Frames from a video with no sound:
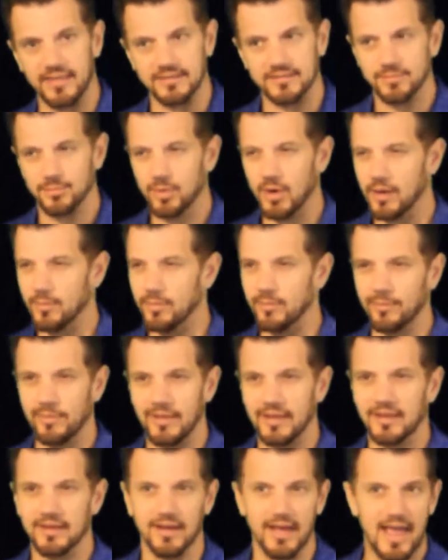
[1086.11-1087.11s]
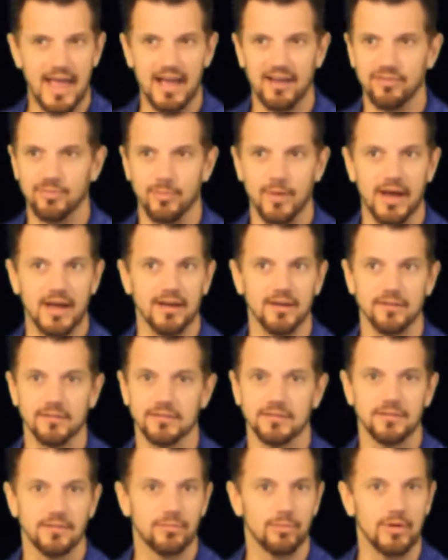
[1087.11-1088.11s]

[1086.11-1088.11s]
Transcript: that's probably like a half mile,